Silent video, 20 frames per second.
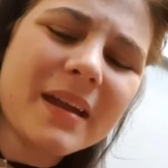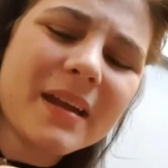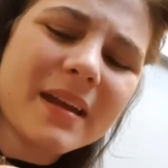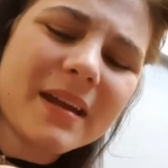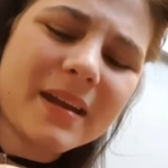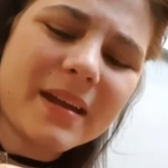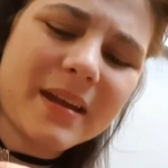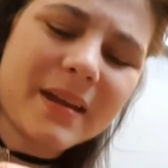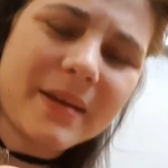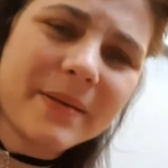
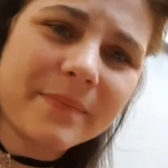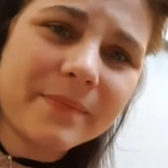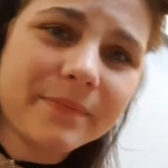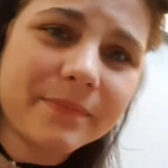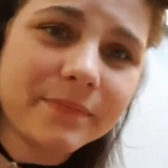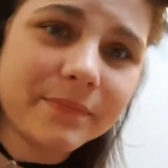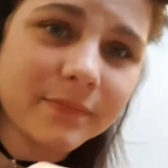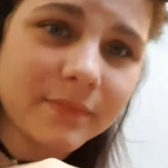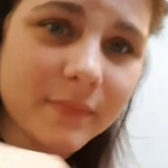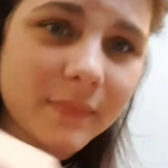Um,
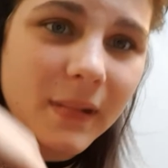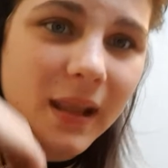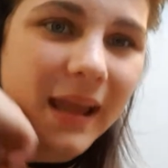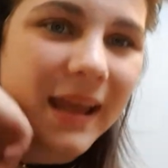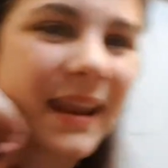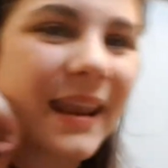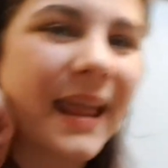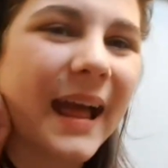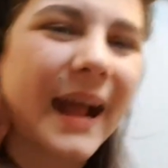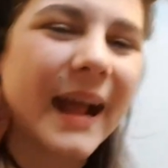
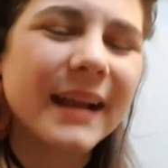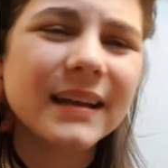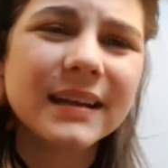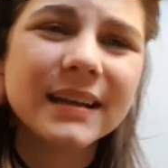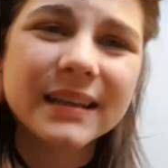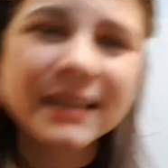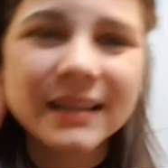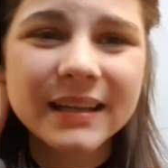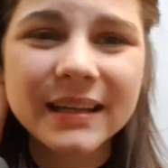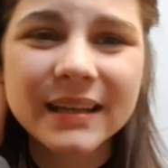and then
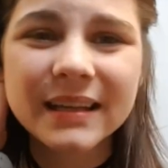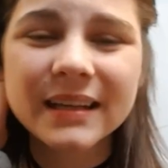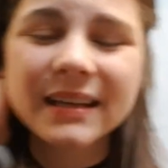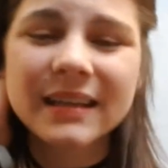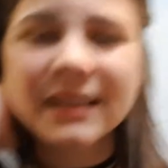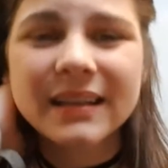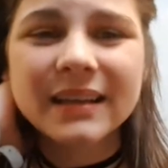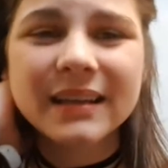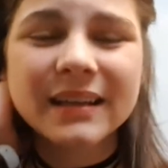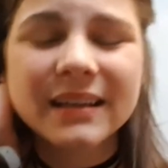
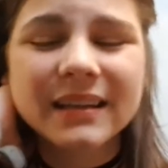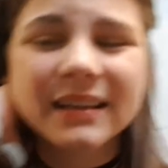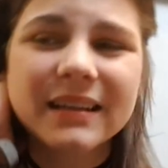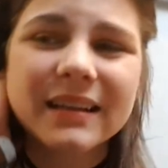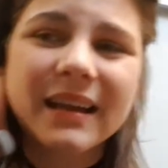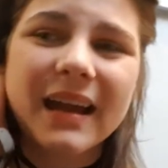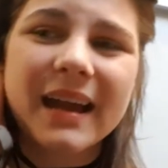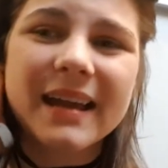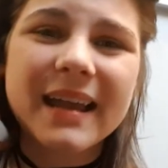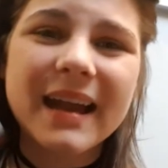
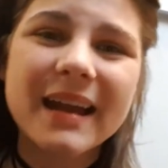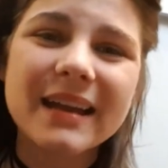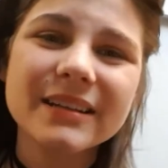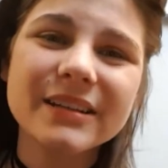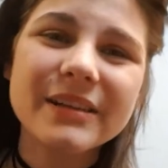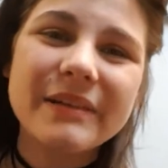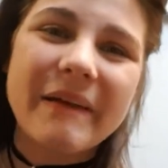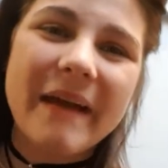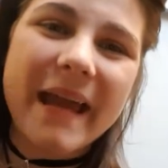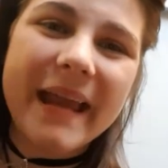I can't
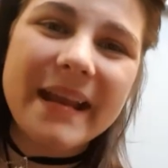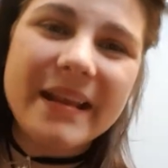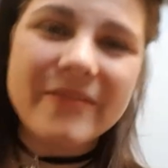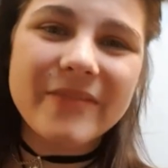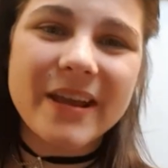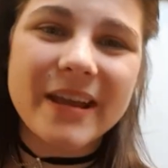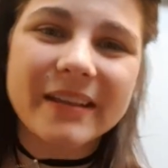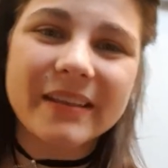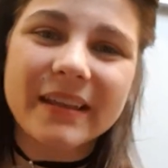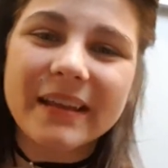do
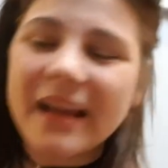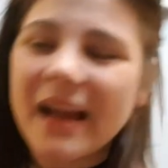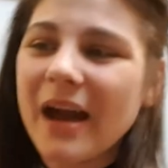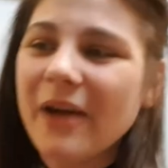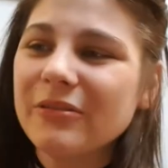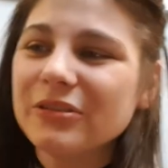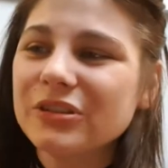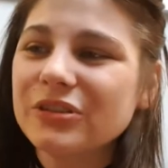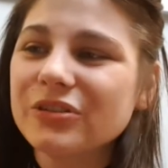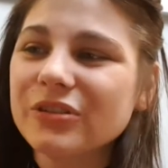anything. Like, I
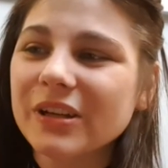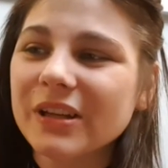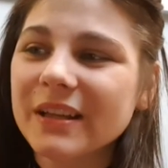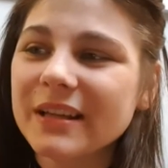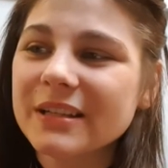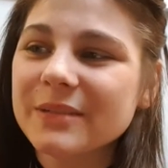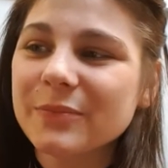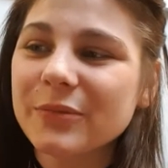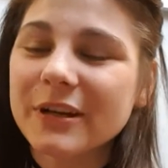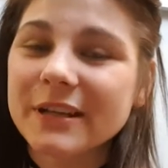was
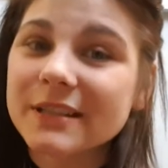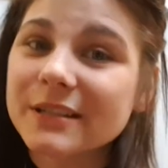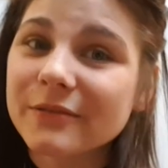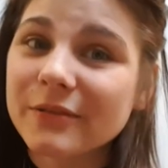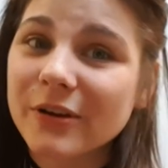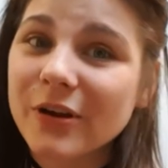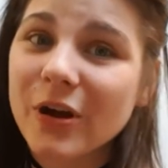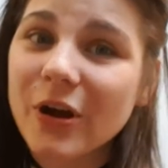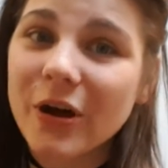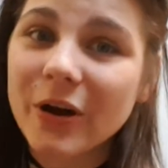struggling to press the
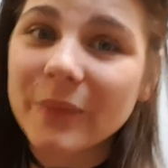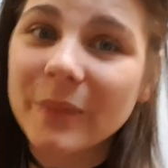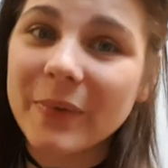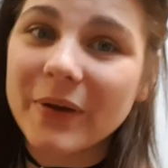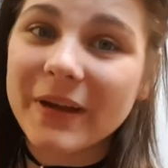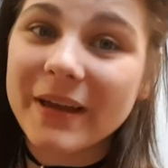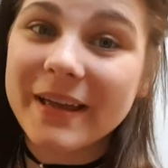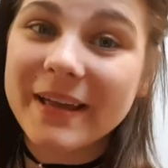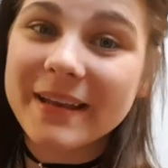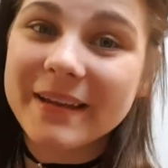record
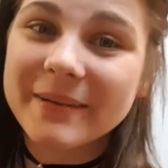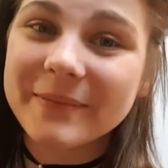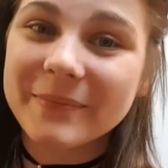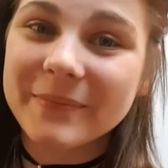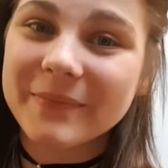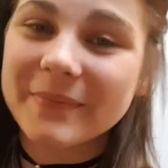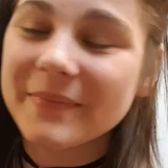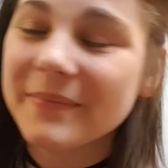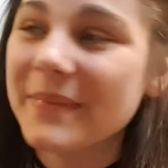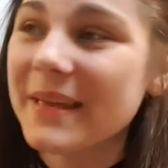button
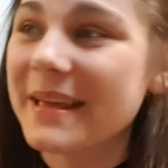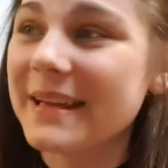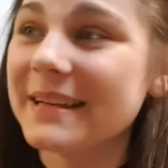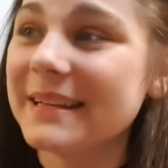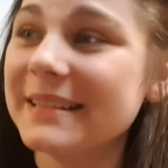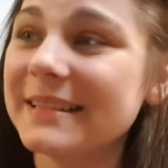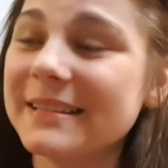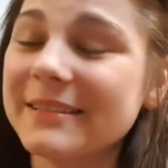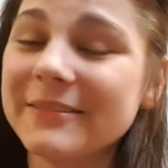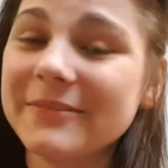
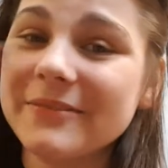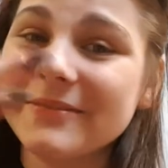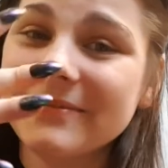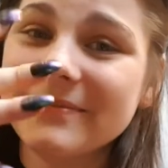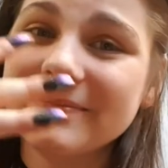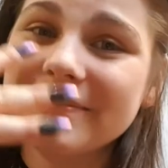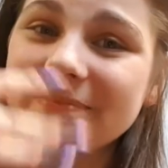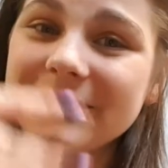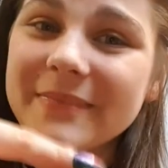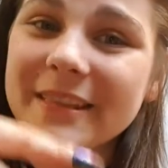because of
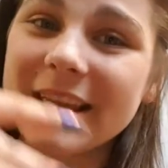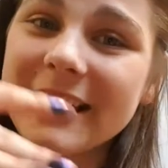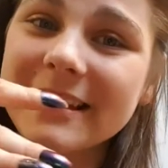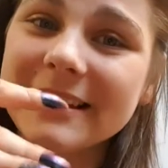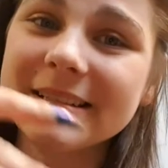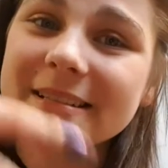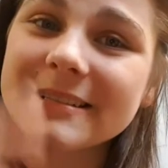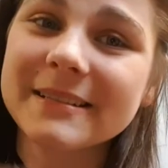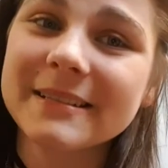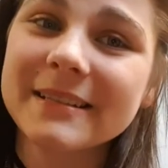
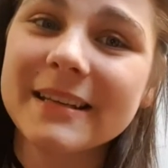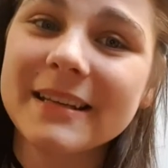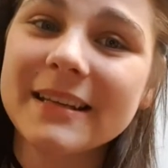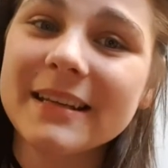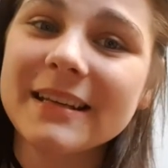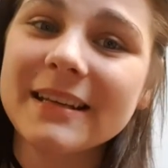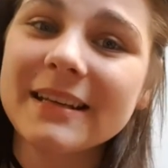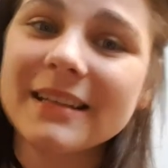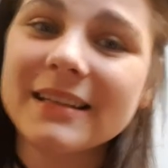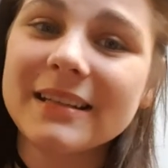these
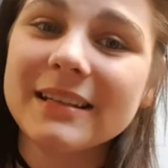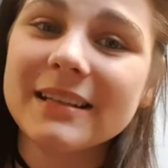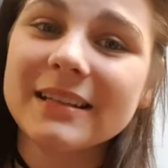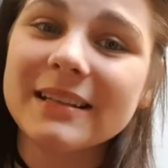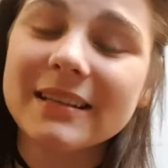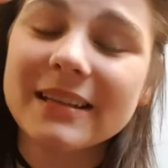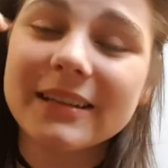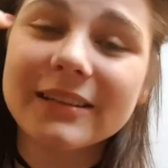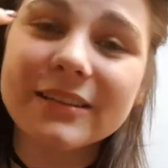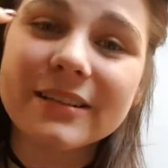
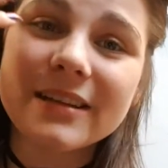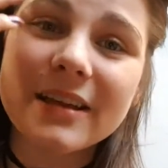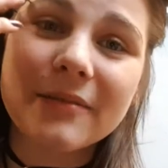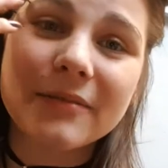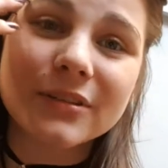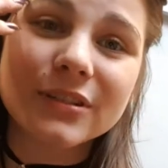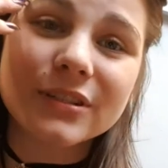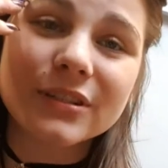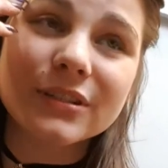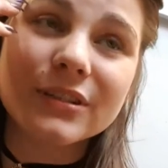they, were
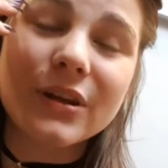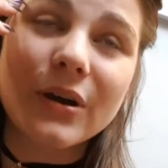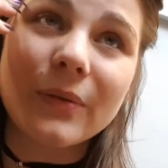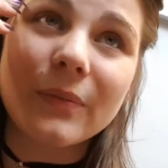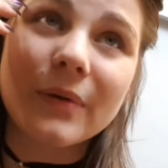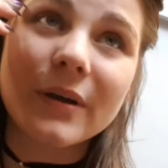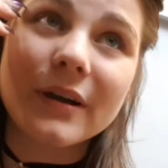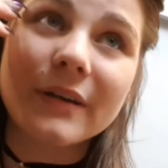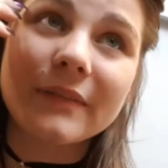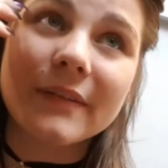just not
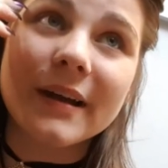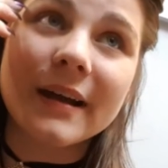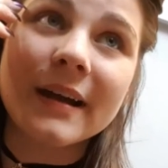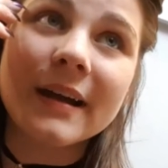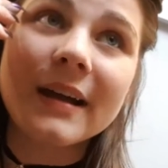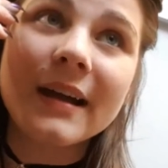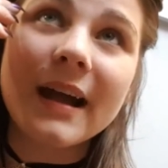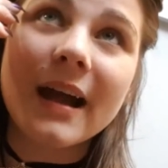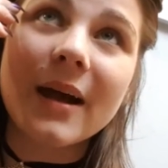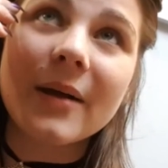worth it.
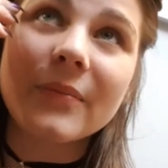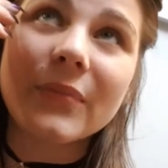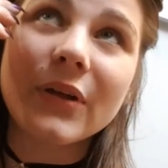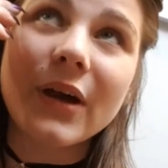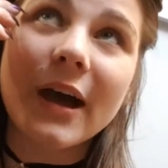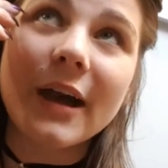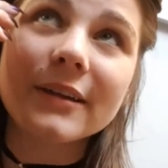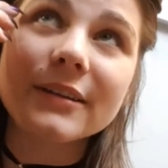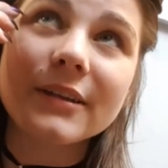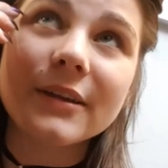i
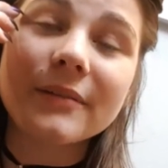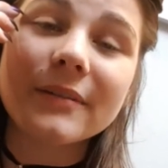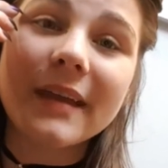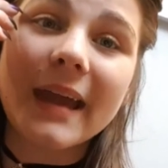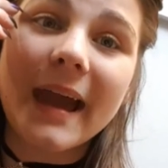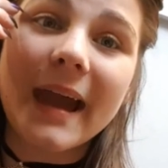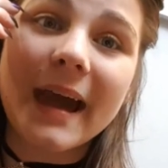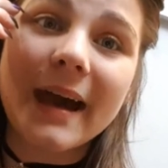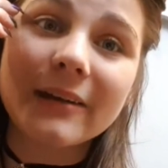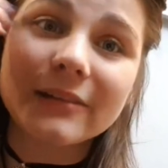I do
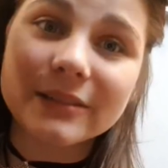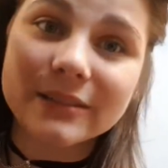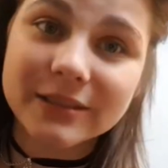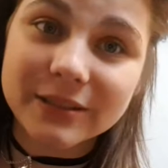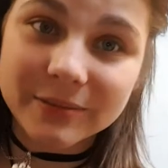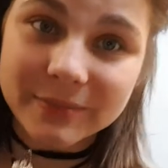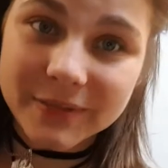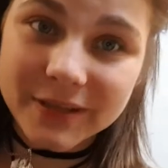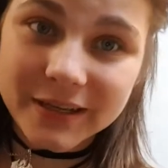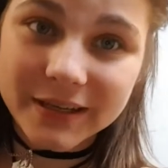get how
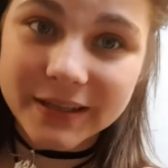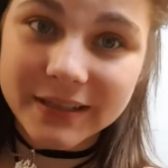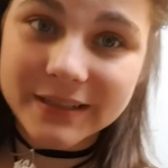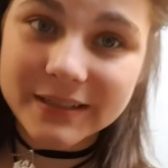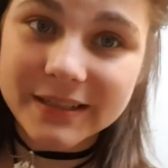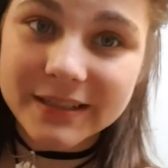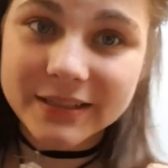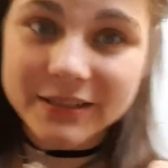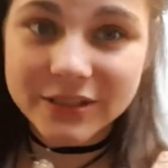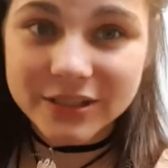some girls
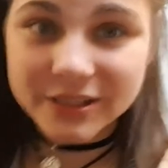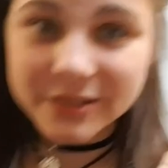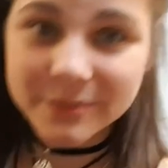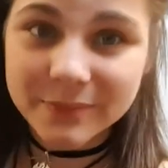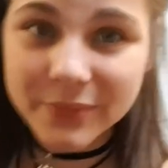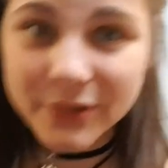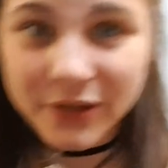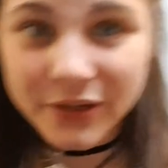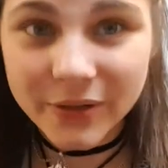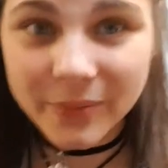can just
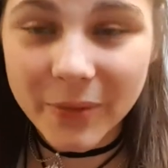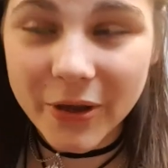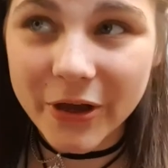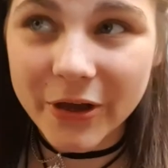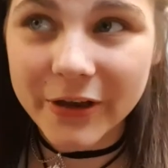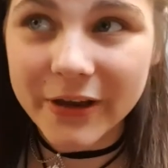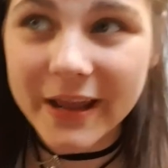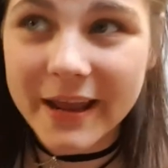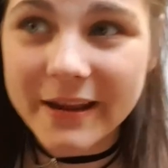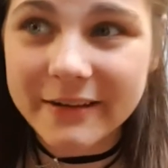put them
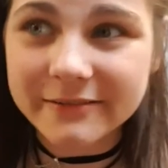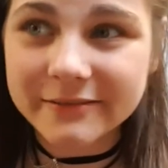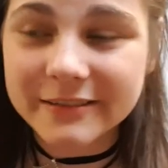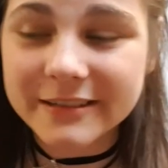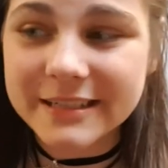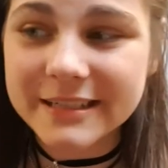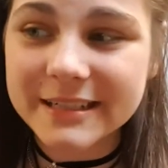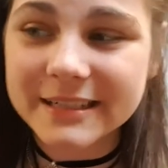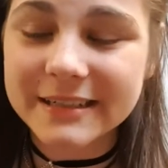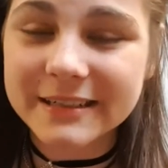on every
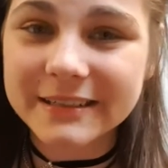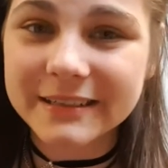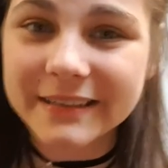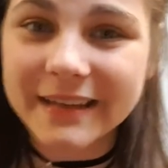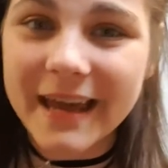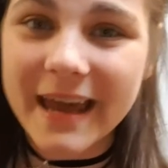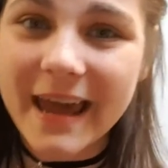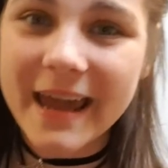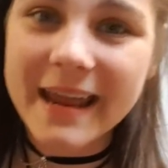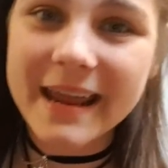single
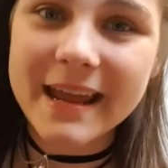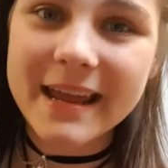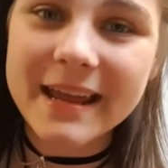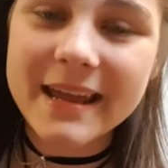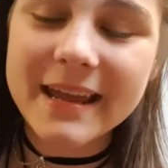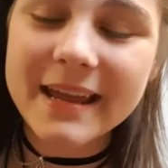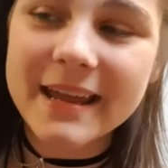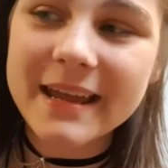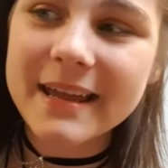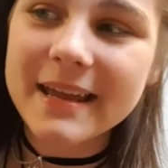day,
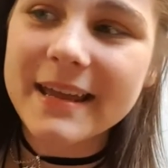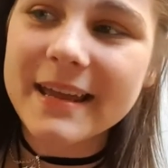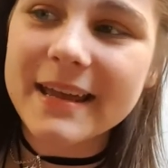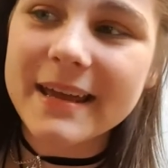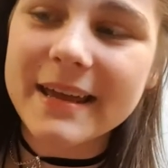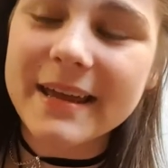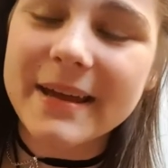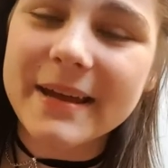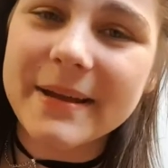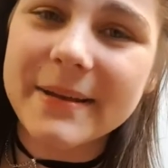
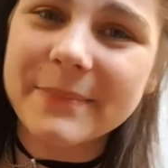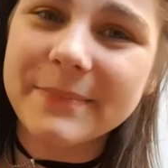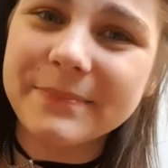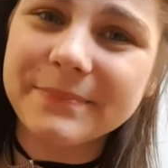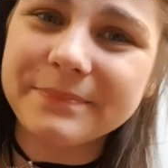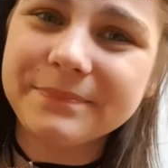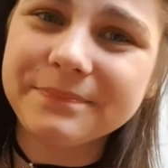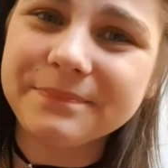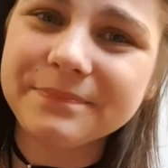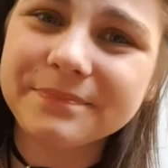um,